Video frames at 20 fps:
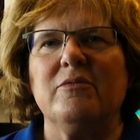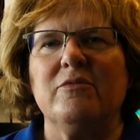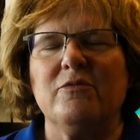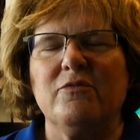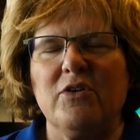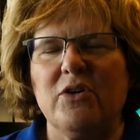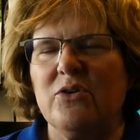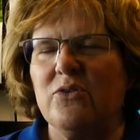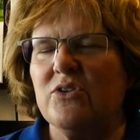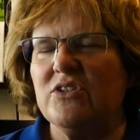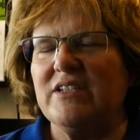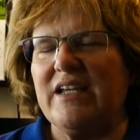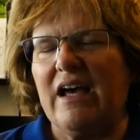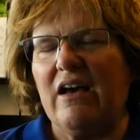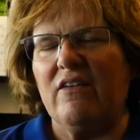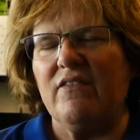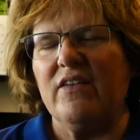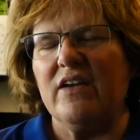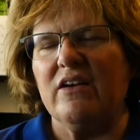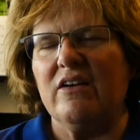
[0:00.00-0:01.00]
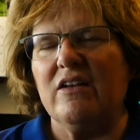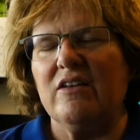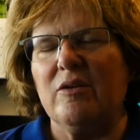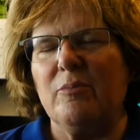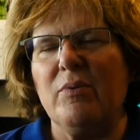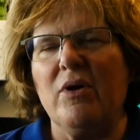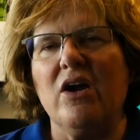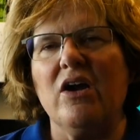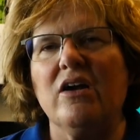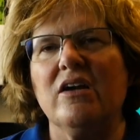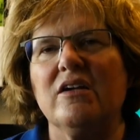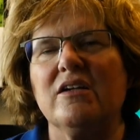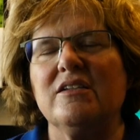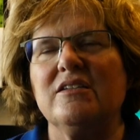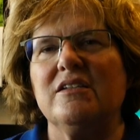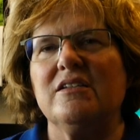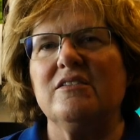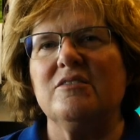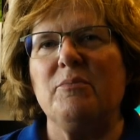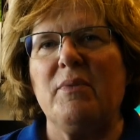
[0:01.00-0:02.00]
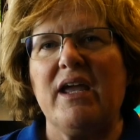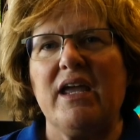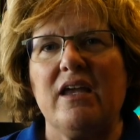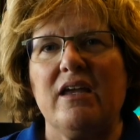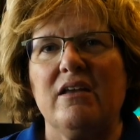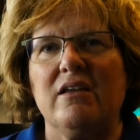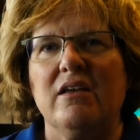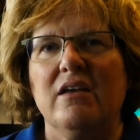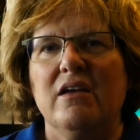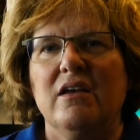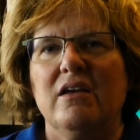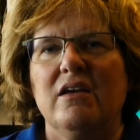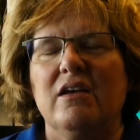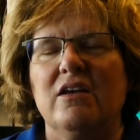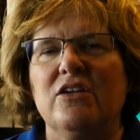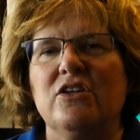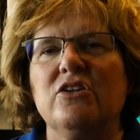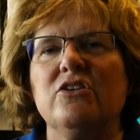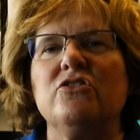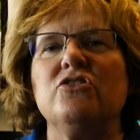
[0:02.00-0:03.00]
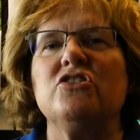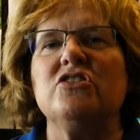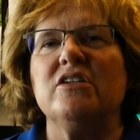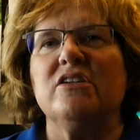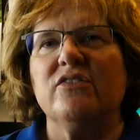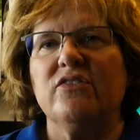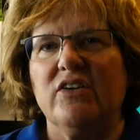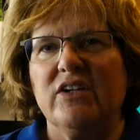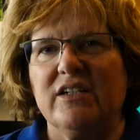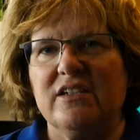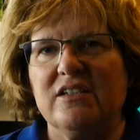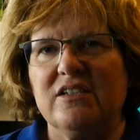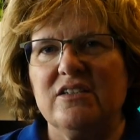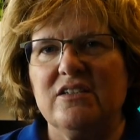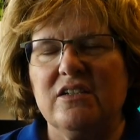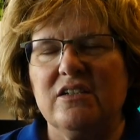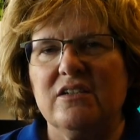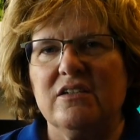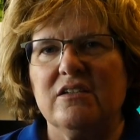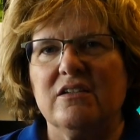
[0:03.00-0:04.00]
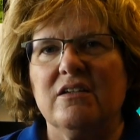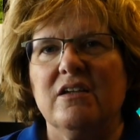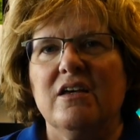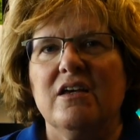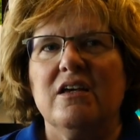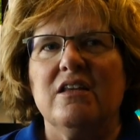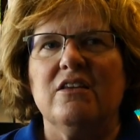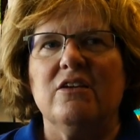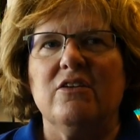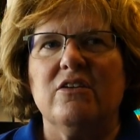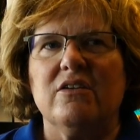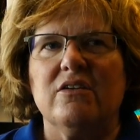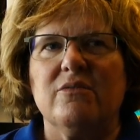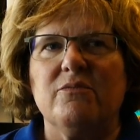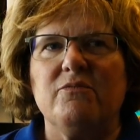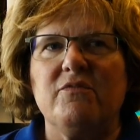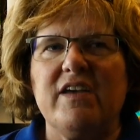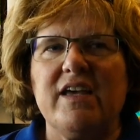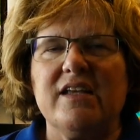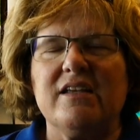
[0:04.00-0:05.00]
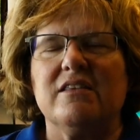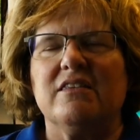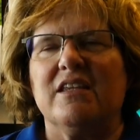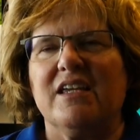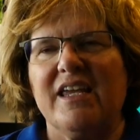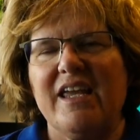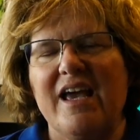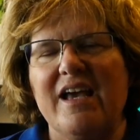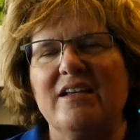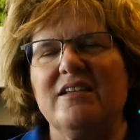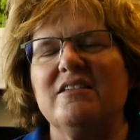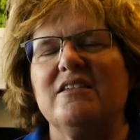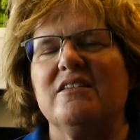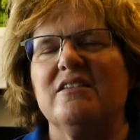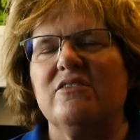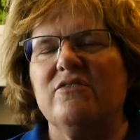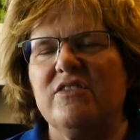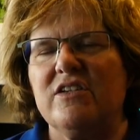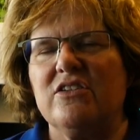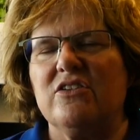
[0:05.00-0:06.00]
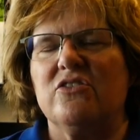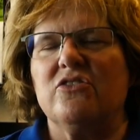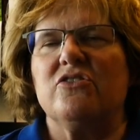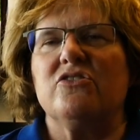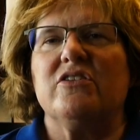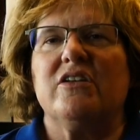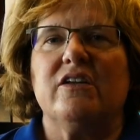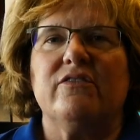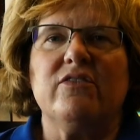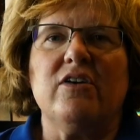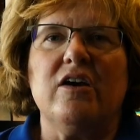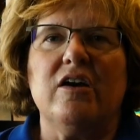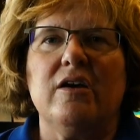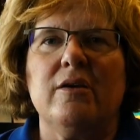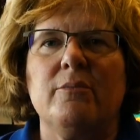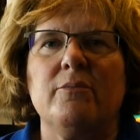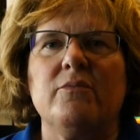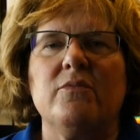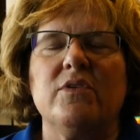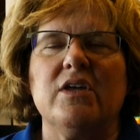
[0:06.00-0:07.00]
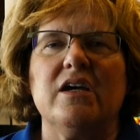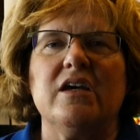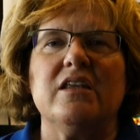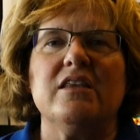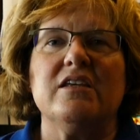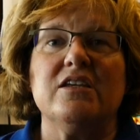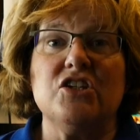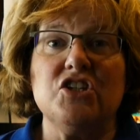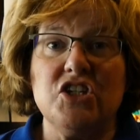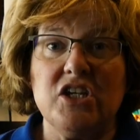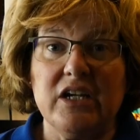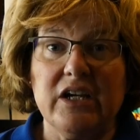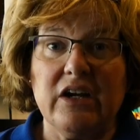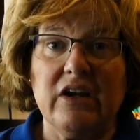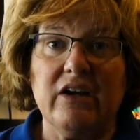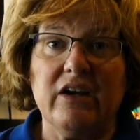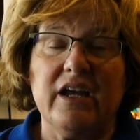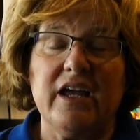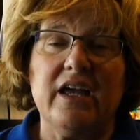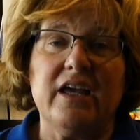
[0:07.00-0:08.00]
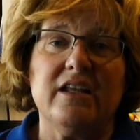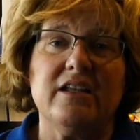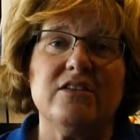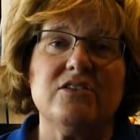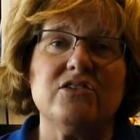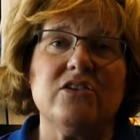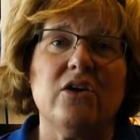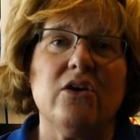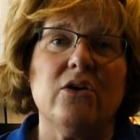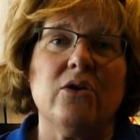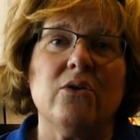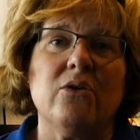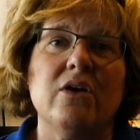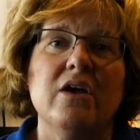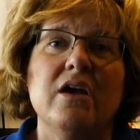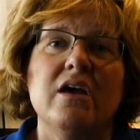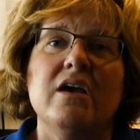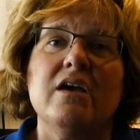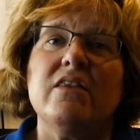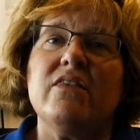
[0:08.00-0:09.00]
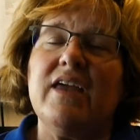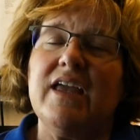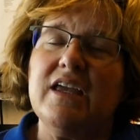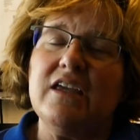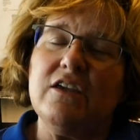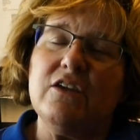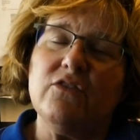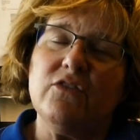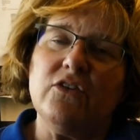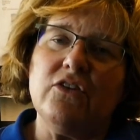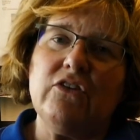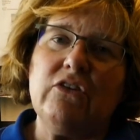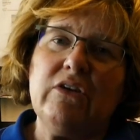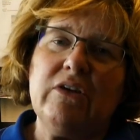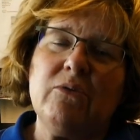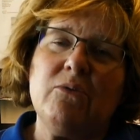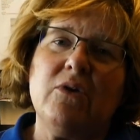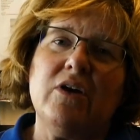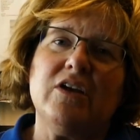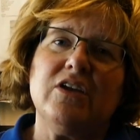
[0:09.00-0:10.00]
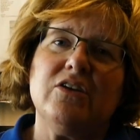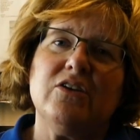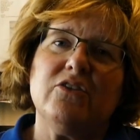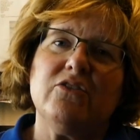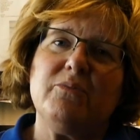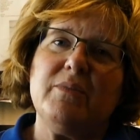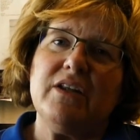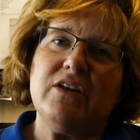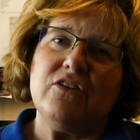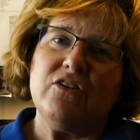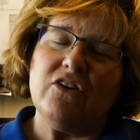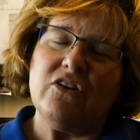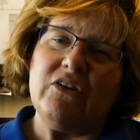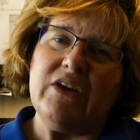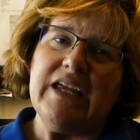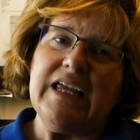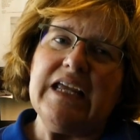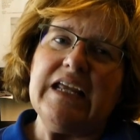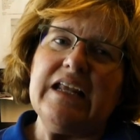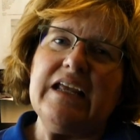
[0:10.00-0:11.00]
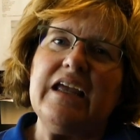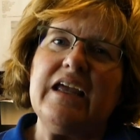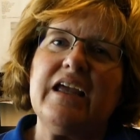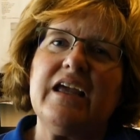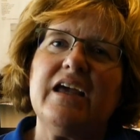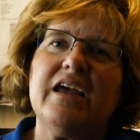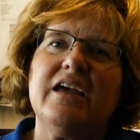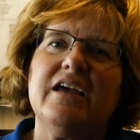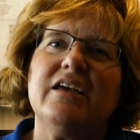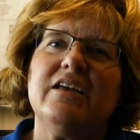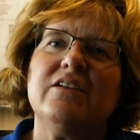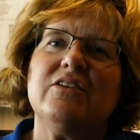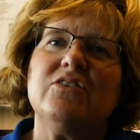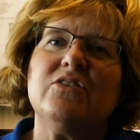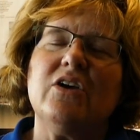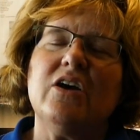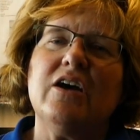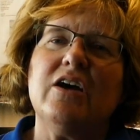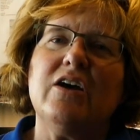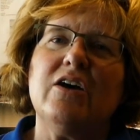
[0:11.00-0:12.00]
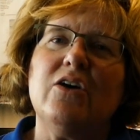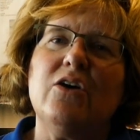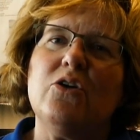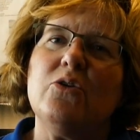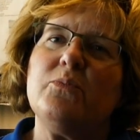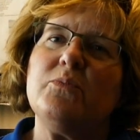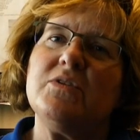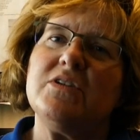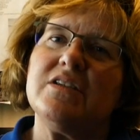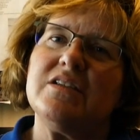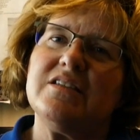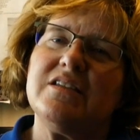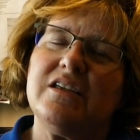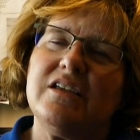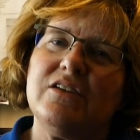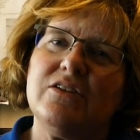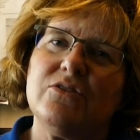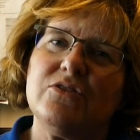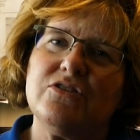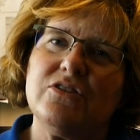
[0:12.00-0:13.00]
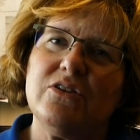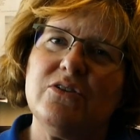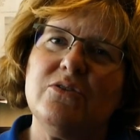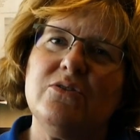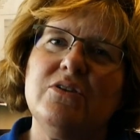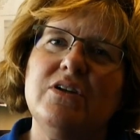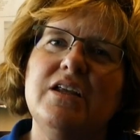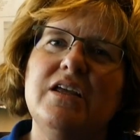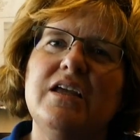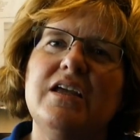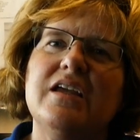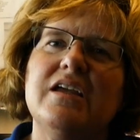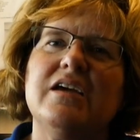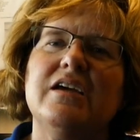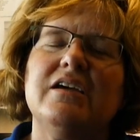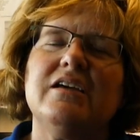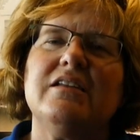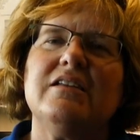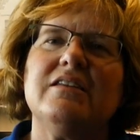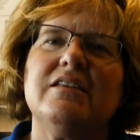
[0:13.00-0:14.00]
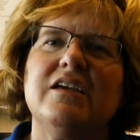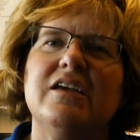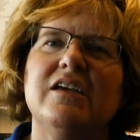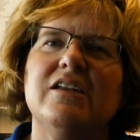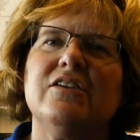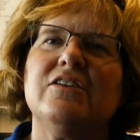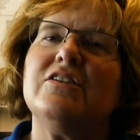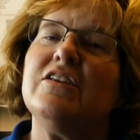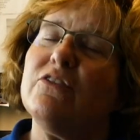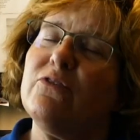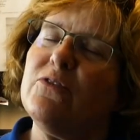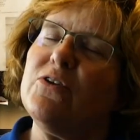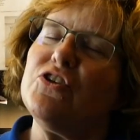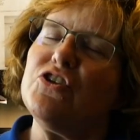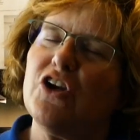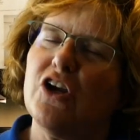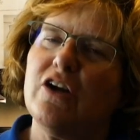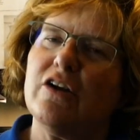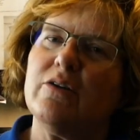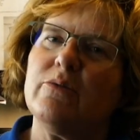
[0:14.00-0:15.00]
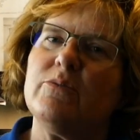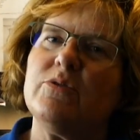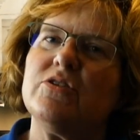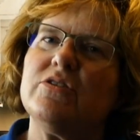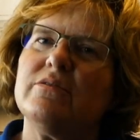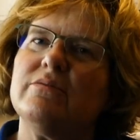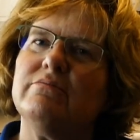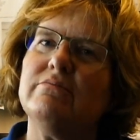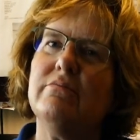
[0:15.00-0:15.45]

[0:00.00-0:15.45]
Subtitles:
folks out there in the parks has made a huge difference to the guests and the visitors that have come this year. And so thank you for doing what you've been doing, and hope to see you soon and in different terms.